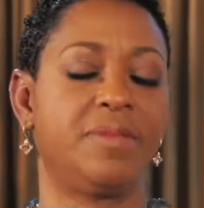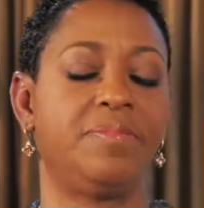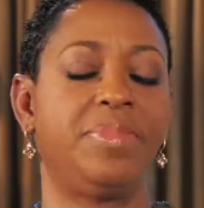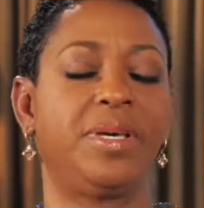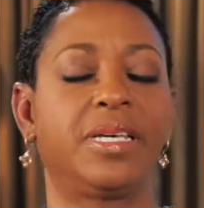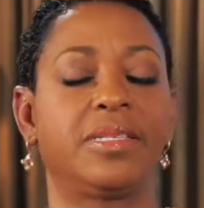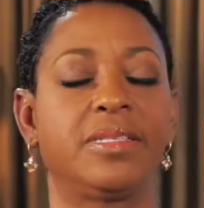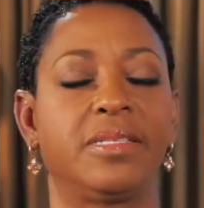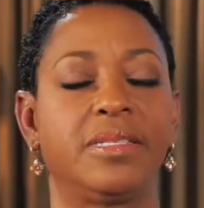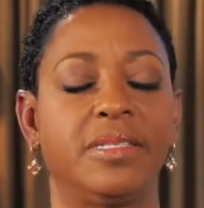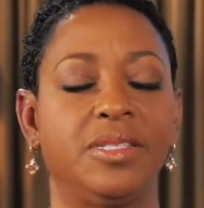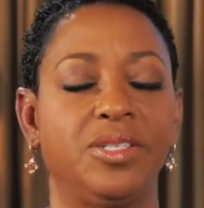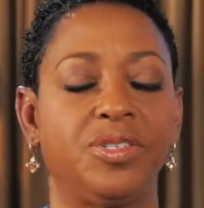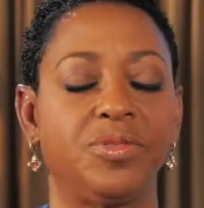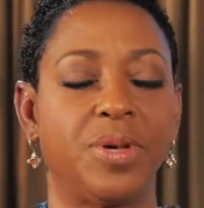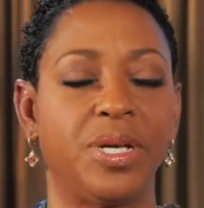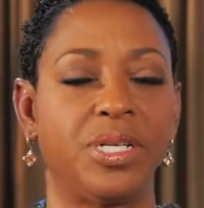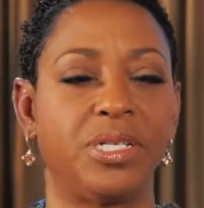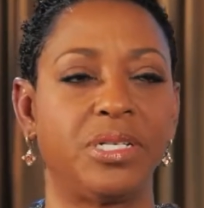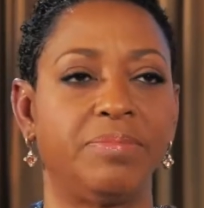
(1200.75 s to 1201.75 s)
because of the
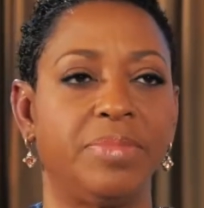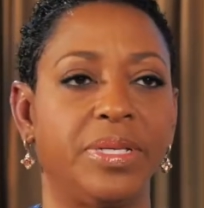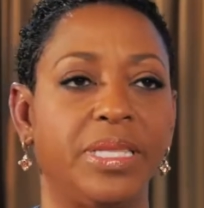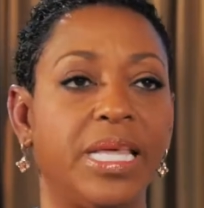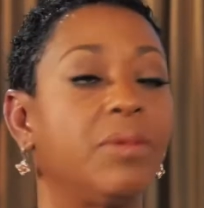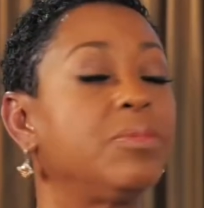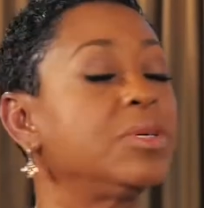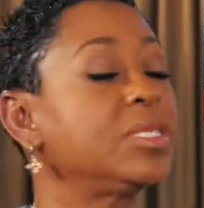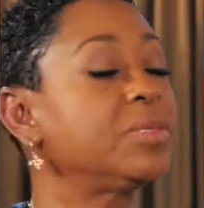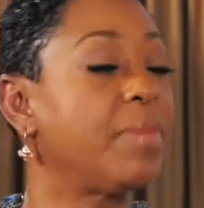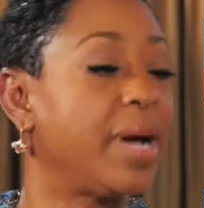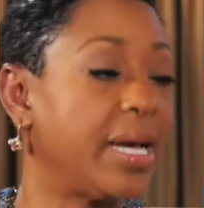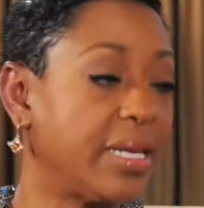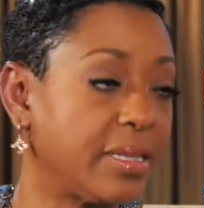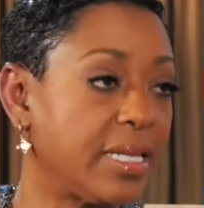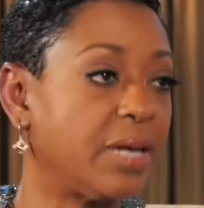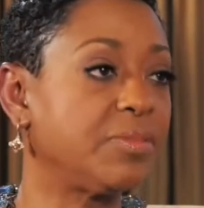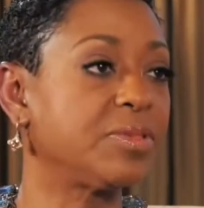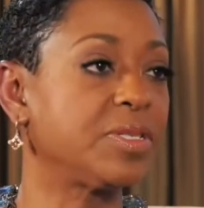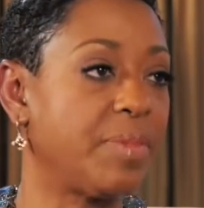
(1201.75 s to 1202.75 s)
situation. But that was my
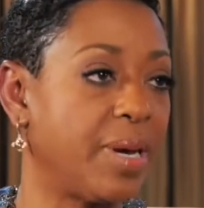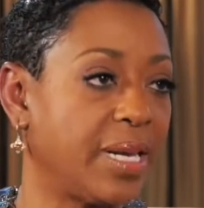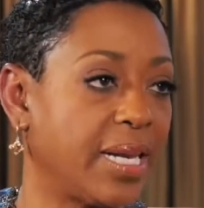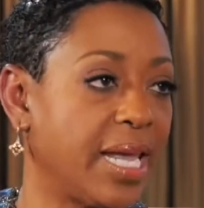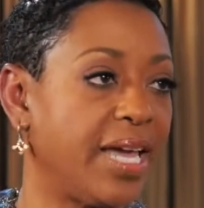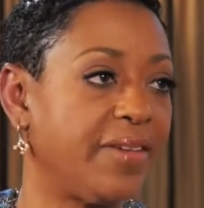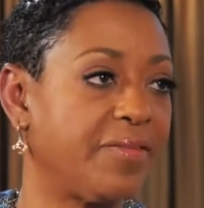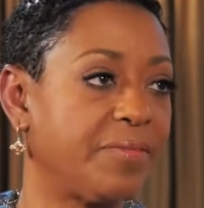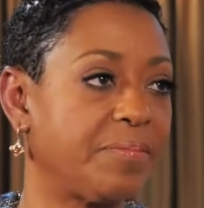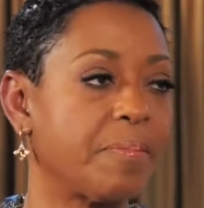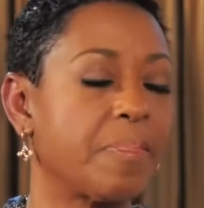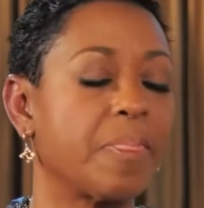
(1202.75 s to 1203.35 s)
life.